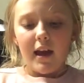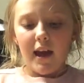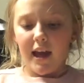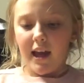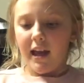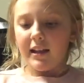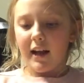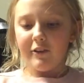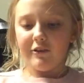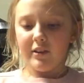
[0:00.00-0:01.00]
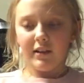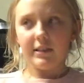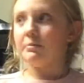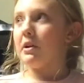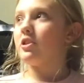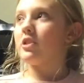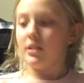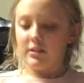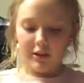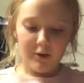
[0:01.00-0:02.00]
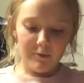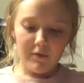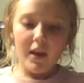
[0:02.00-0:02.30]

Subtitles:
And I just think that's the best cheese, you know.